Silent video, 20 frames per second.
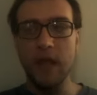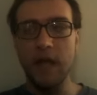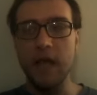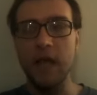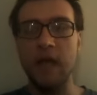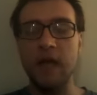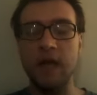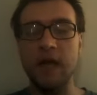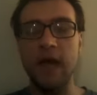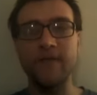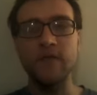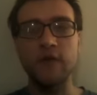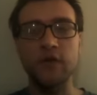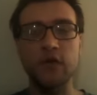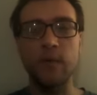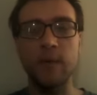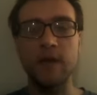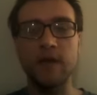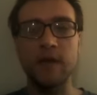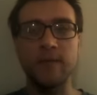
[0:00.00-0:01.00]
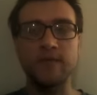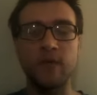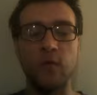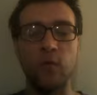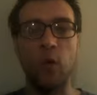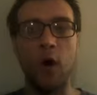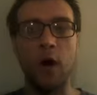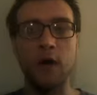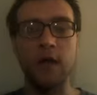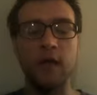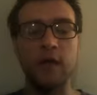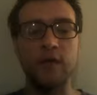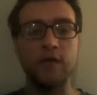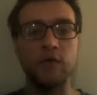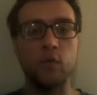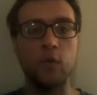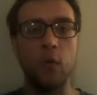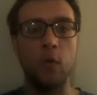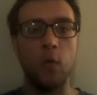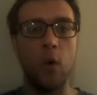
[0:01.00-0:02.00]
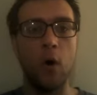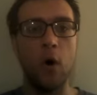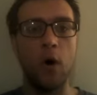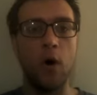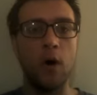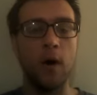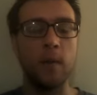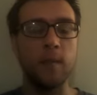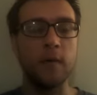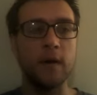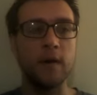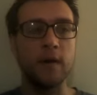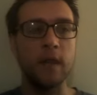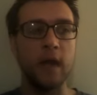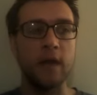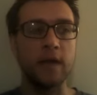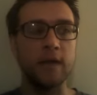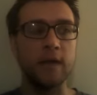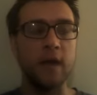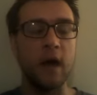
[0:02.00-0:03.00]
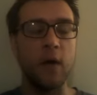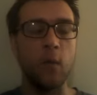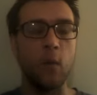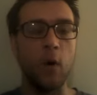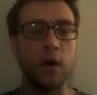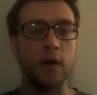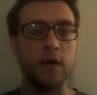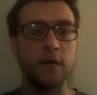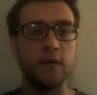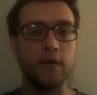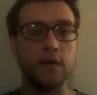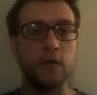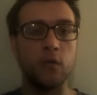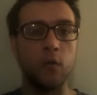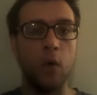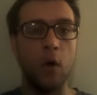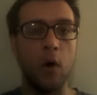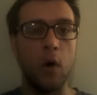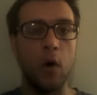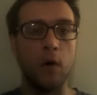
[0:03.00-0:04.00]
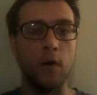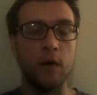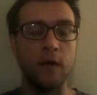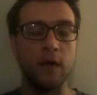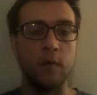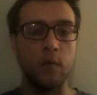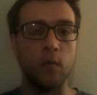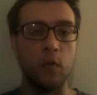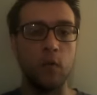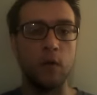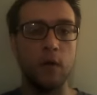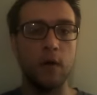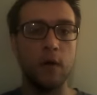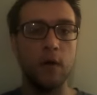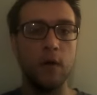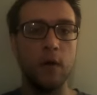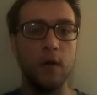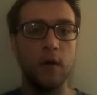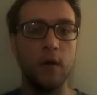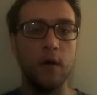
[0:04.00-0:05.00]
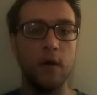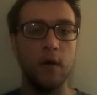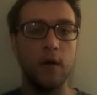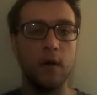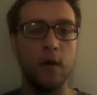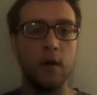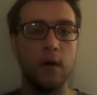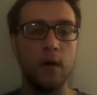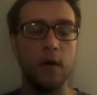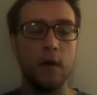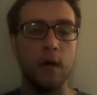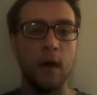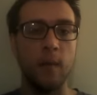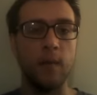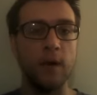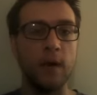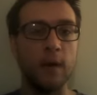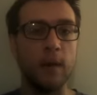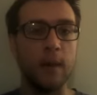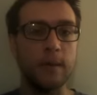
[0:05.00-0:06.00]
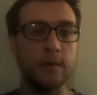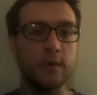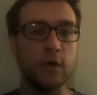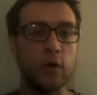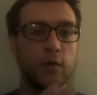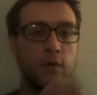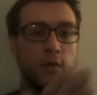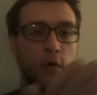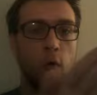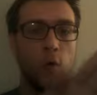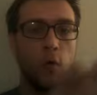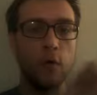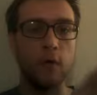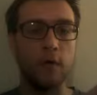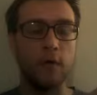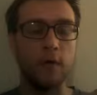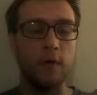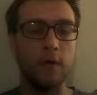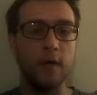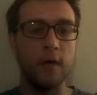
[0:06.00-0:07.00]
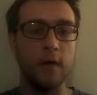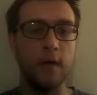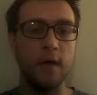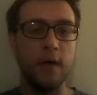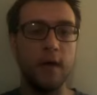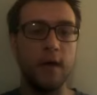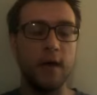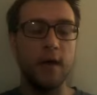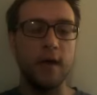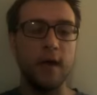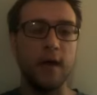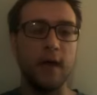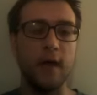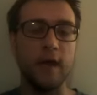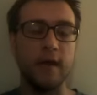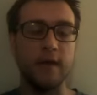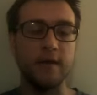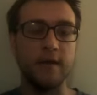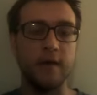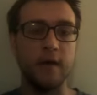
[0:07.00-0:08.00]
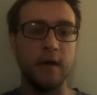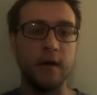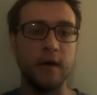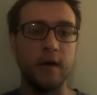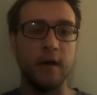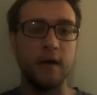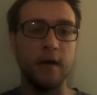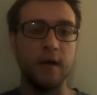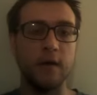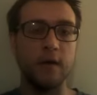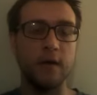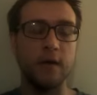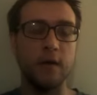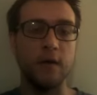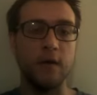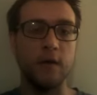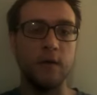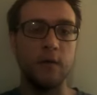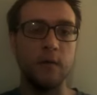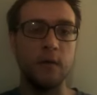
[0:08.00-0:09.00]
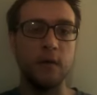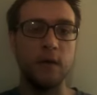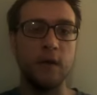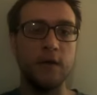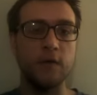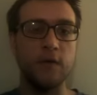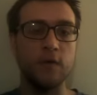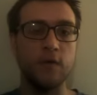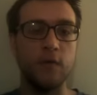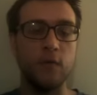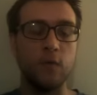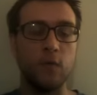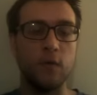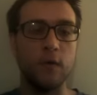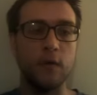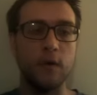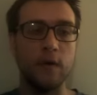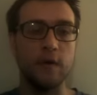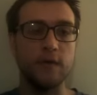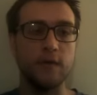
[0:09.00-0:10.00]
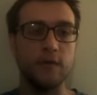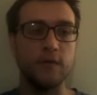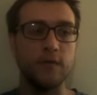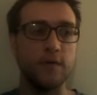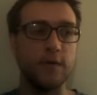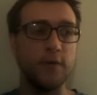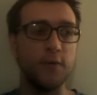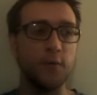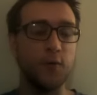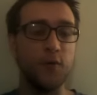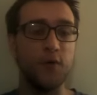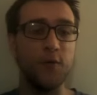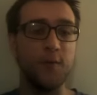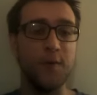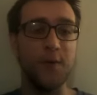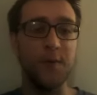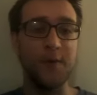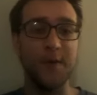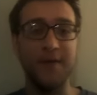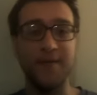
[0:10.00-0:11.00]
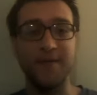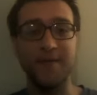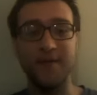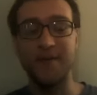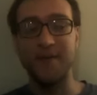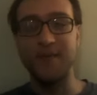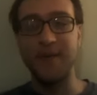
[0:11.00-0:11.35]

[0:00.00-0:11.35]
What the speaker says: And after so many times of walking into a wall, I'm gonna like not walk into the wall anymore. I'm gonna turn the corner and enter the room or whatever the